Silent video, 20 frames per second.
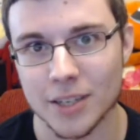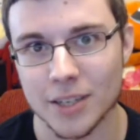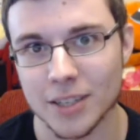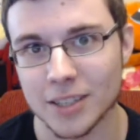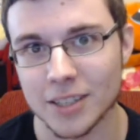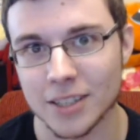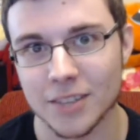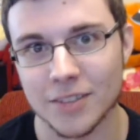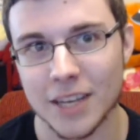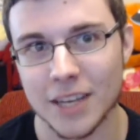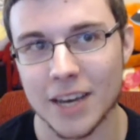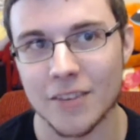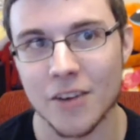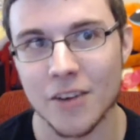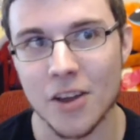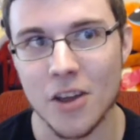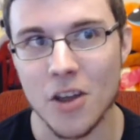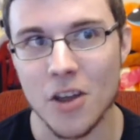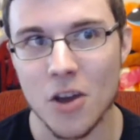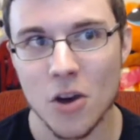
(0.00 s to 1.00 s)
I'd love to have
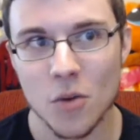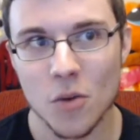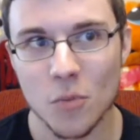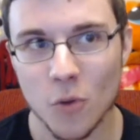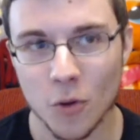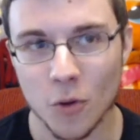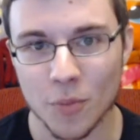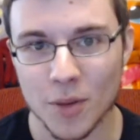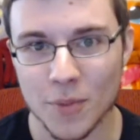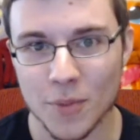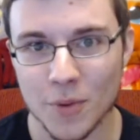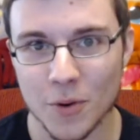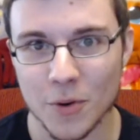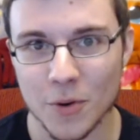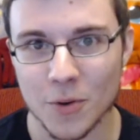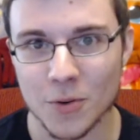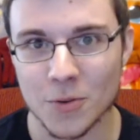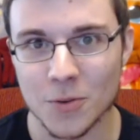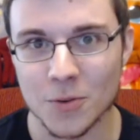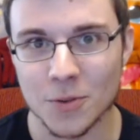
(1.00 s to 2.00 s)
more people
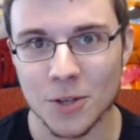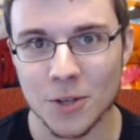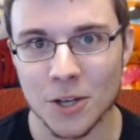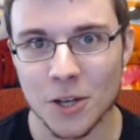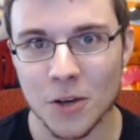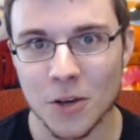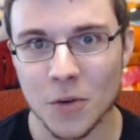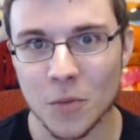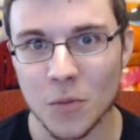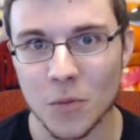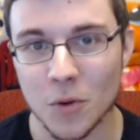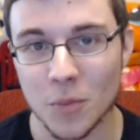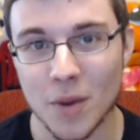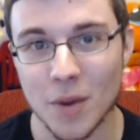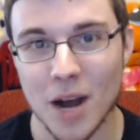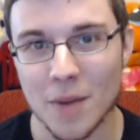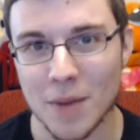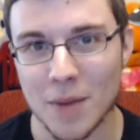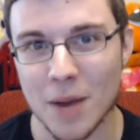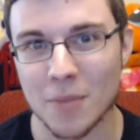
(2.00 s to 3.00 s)
who will
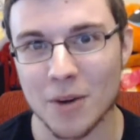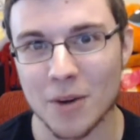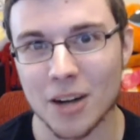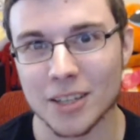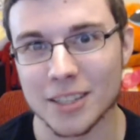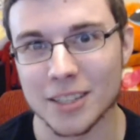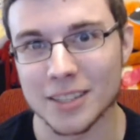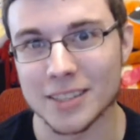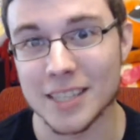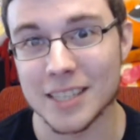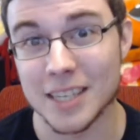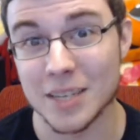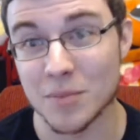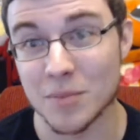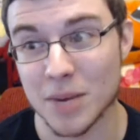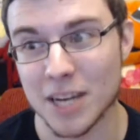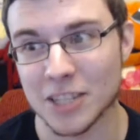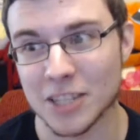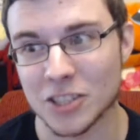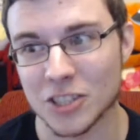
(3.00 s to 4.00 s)
buy my product in
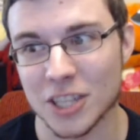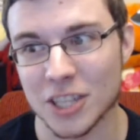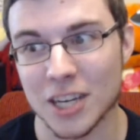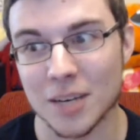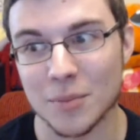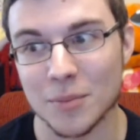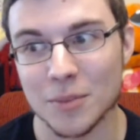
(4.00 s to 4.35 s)
my shop.